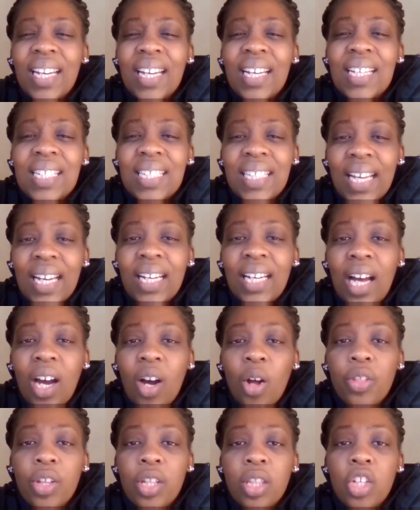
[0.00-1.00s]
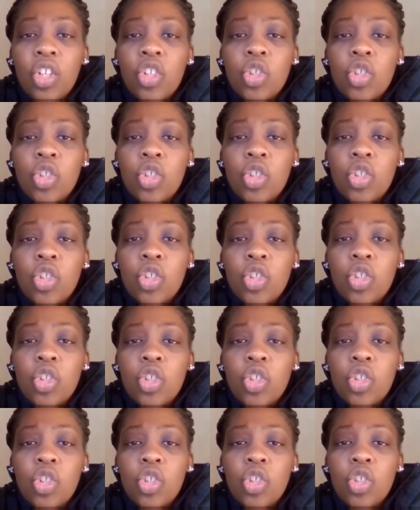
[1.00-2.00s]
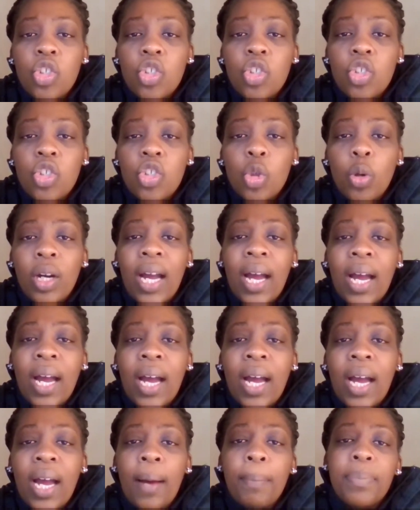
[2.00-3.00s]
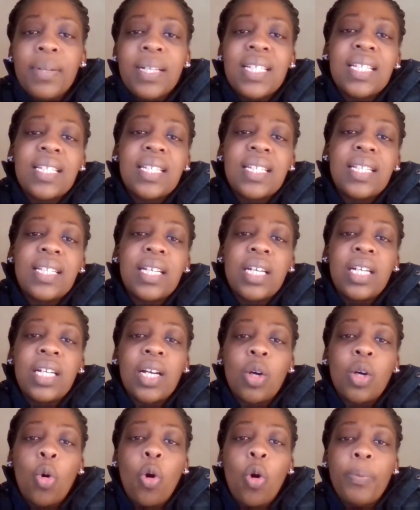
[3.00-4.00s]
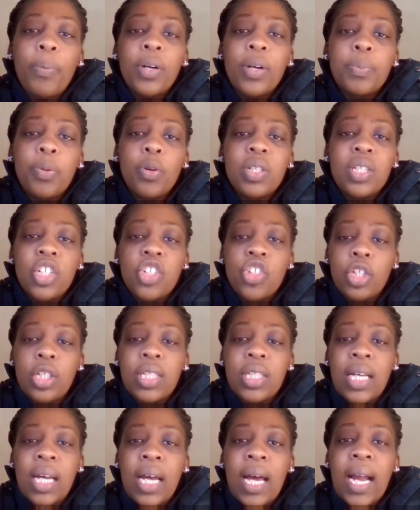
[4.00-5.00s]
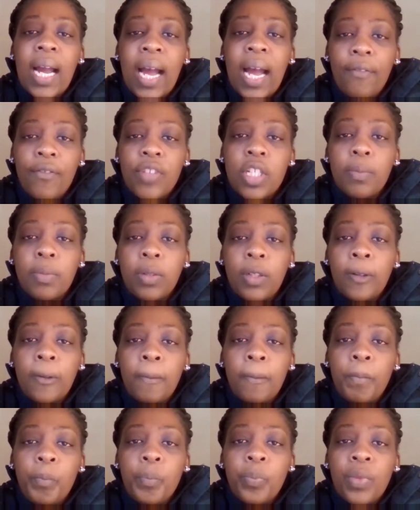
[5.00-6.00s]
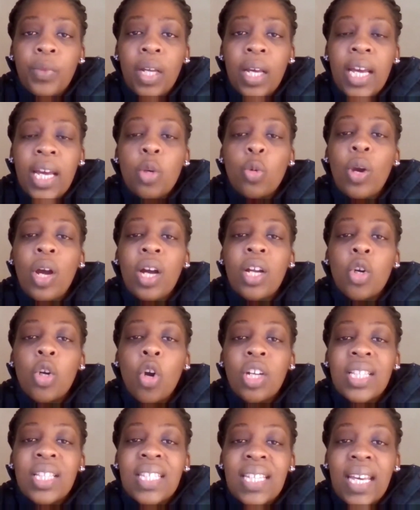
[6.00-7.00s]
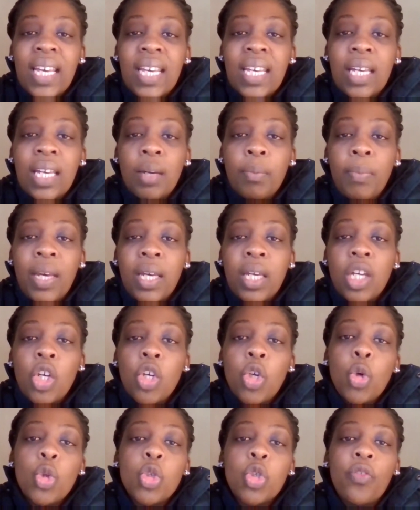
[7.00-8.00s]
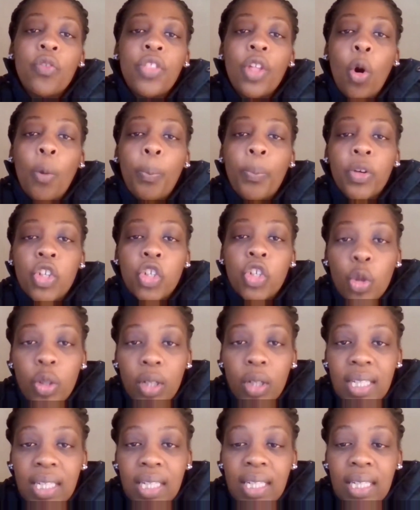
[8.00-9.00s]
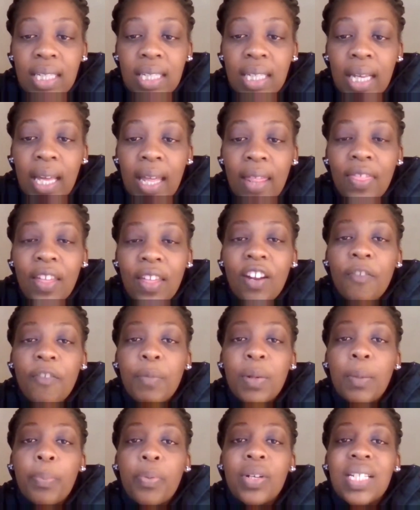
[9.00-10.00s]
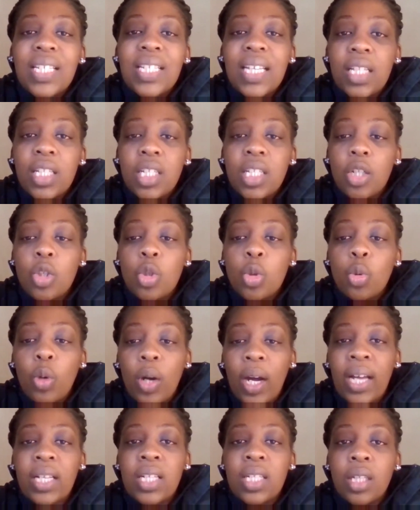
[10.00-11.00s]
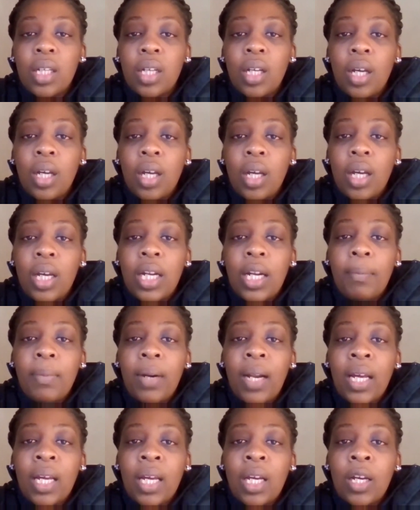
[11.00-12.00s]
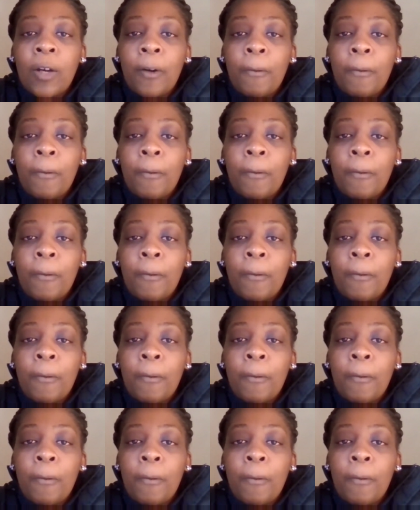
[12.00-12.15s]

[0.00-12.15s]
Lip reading: exactly how this thing should work, are busy sitting in corporate positions, comfortable, and we are not making use of the opportunities that have been presented to us. And I'm like,